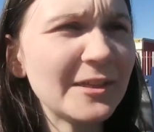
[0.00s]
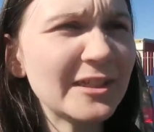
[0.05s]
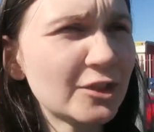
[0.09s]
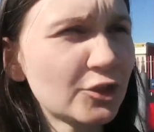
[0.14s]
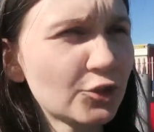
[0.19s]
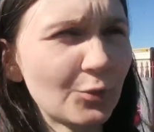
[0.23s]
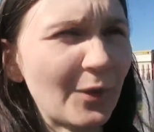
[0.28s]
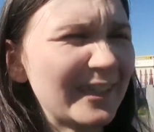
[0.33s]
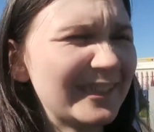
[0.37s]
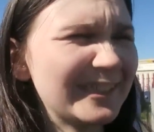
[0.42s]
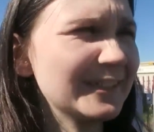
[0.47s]
be
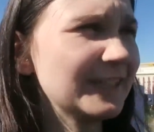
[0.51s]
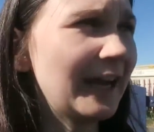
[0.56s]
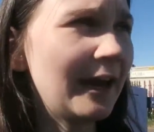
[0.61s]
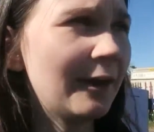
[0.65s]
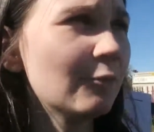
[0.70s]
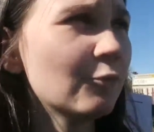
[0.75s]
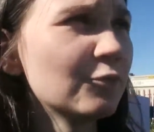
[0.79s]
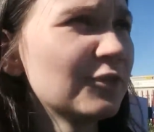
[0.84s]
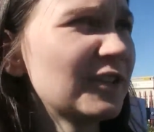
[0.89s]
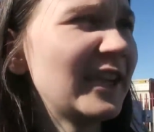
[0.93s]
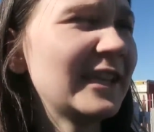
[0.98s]
sweating
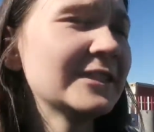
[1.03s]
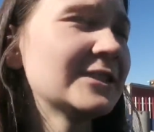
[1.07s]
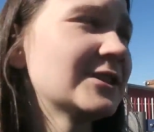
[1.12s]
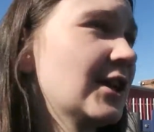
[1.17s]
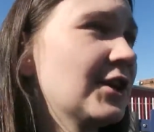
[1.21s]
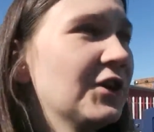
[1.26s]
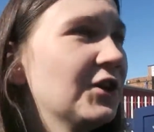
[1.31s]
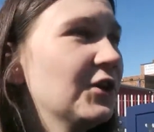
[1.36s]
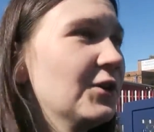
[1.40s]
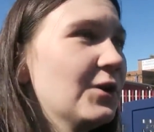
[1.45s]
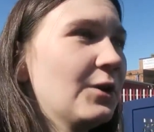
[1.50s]
out all day, so
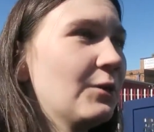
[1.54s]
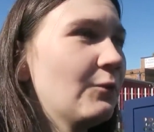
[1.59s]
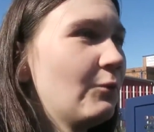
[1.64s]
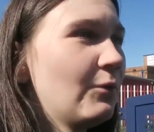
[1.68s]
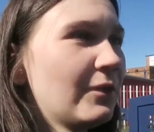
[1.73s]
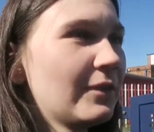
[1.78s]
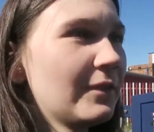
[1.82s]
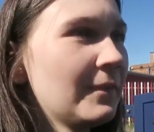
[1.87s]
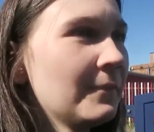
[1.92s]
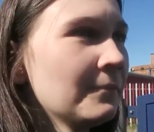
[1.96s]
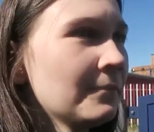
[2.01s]
I don't know
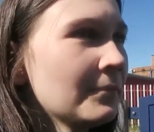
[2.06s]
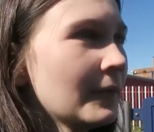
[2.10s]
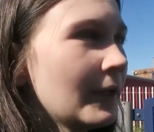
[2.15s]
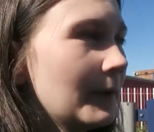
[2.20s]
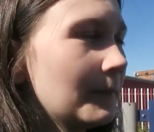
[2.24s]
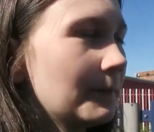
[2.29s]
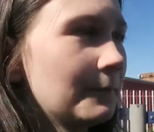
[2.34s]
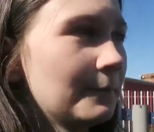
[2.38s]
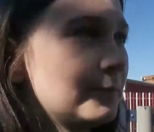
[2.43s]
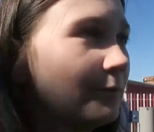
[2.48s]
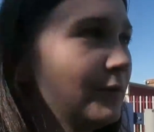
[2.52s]

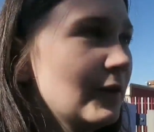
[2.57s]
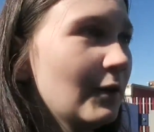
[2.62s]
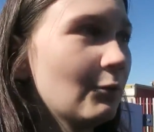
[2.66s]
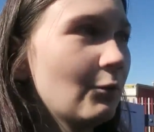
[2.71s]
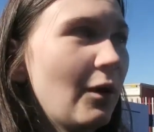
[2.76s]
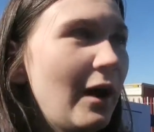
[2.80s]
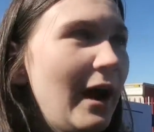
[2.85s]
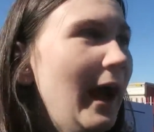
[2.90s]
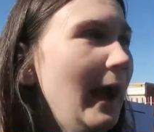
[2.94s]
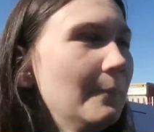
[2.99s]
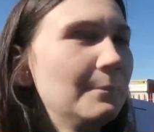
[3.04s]

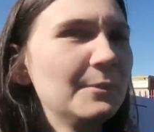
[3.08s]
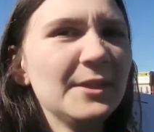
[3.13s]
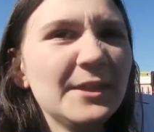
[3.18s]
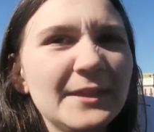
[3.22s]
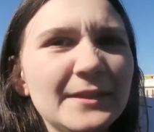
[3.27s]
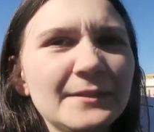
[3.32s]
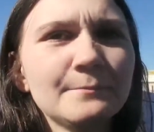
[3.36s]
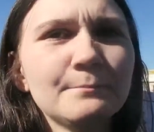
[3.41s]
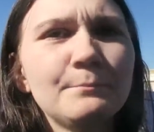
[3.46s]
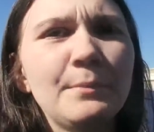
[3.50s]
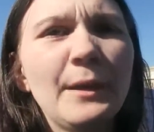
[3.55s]
what's
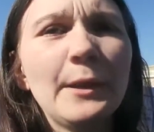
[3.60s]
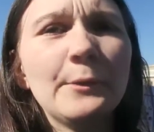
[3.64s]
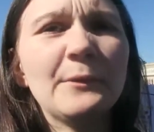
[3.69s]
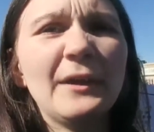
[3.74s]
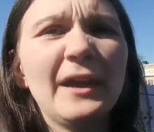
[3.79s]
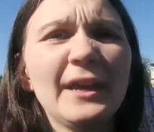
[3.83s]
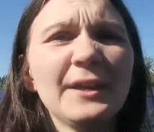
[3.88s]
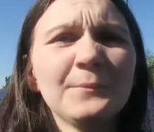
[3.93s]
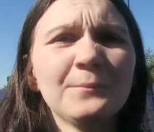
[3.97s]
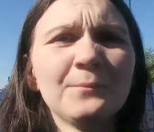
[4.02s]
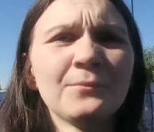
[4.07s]
happening. But
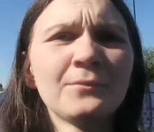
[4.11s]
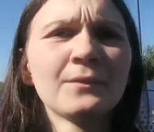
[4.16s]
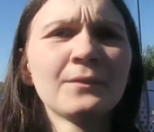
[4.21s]
anyway,